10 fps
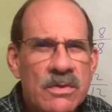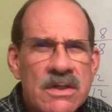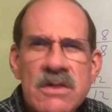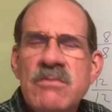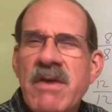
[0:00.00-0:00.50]

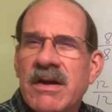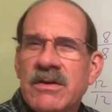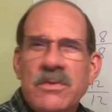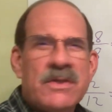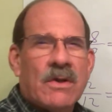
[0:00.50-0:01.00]
you better
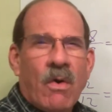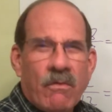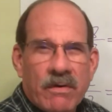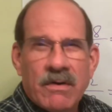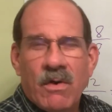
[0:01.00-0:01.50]
do this
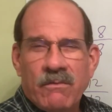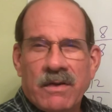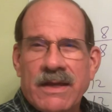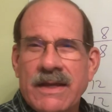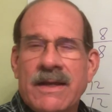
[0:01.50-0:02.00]
over and over
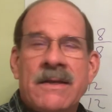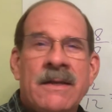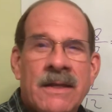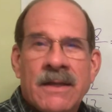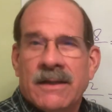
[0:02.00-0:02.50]
again.
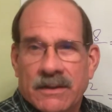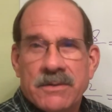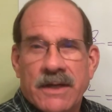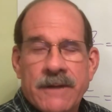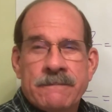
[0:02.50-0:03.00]

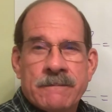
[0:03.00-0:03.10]
Okay.